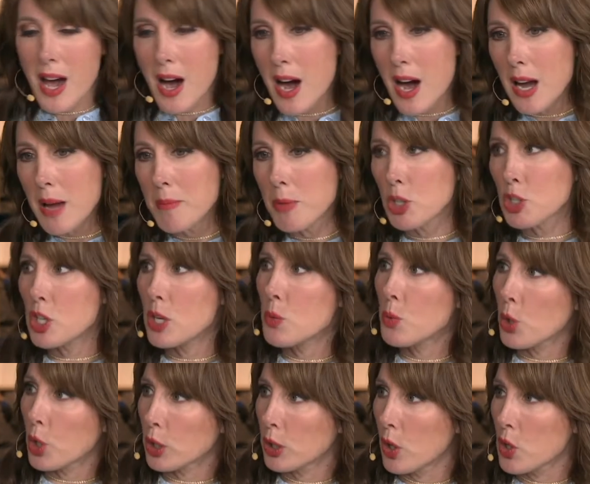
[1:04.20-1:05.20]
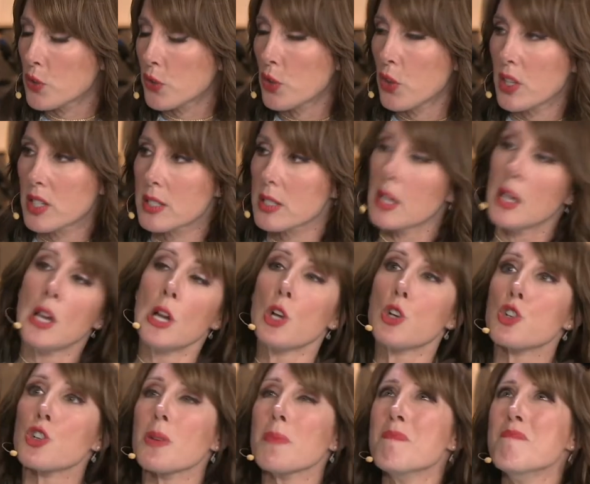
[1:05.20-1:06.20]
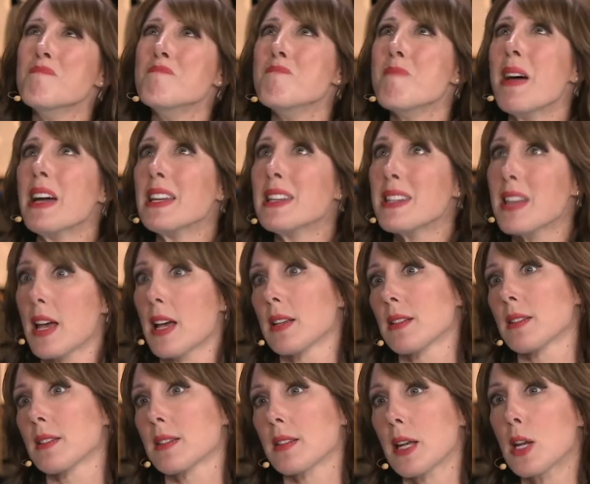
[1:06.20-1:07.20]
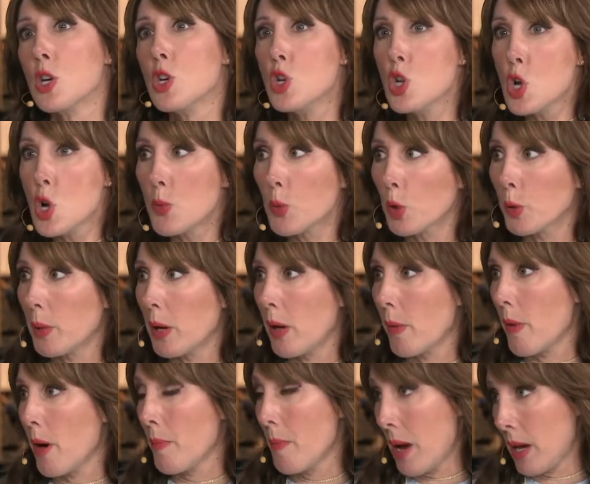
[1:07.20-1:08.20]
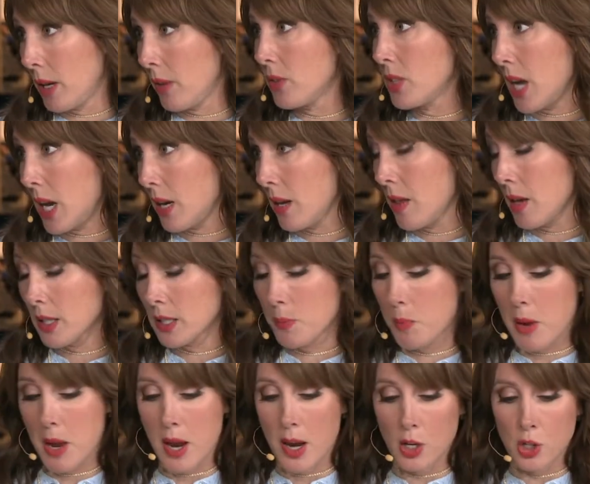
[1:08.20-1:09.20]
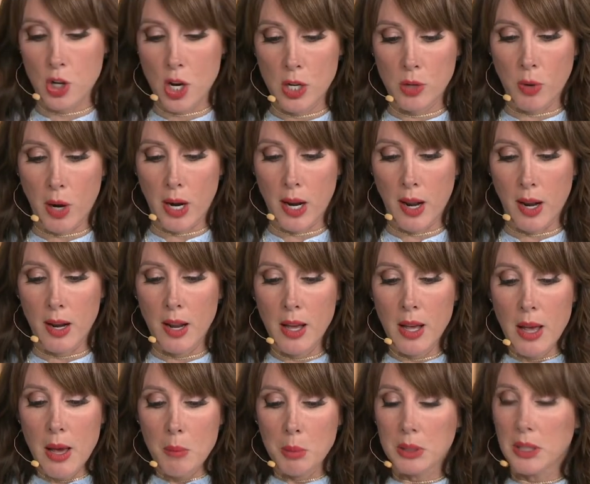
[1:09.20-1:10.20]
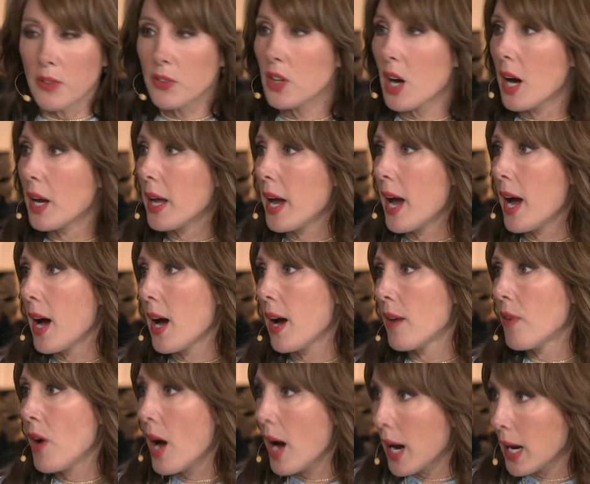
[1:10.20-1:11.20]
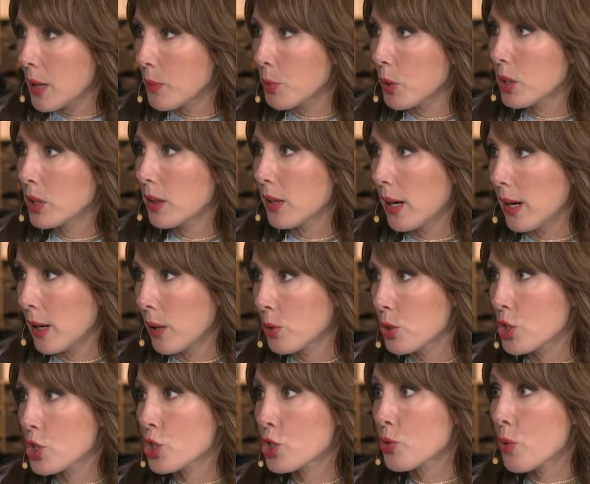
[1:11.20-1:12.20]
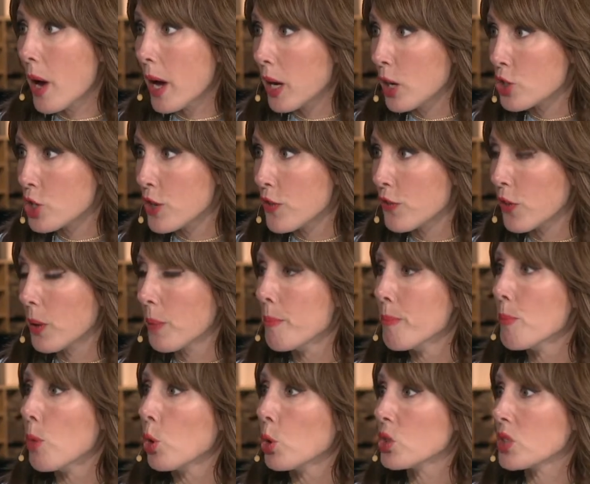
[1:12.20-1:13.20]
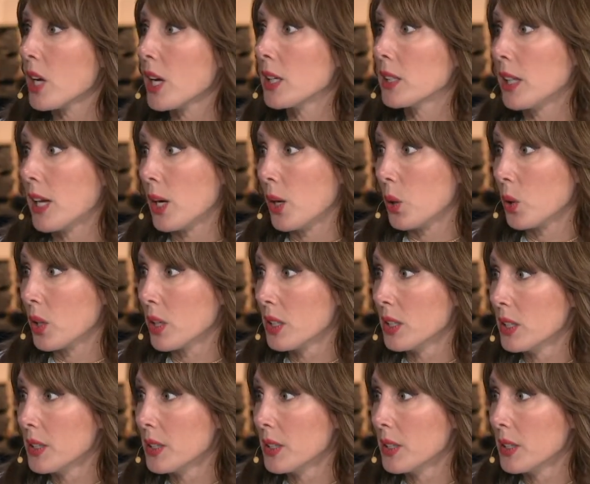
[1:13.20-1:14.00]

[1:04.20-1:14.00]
I, machine workloads for this tremendous, innumerable amount of data that's being generated, but they've got to have a hybrid cloud strategy for multi-cloud.